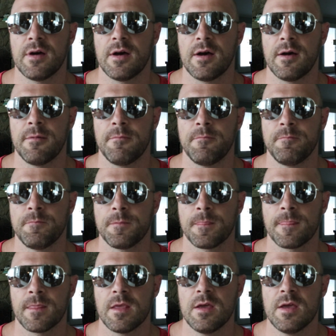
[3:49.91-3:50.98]

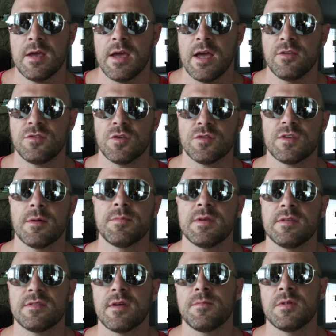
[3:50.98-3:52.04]
And so
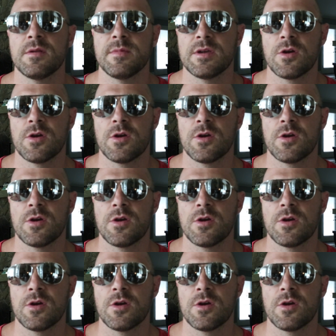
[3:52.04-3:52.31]
something had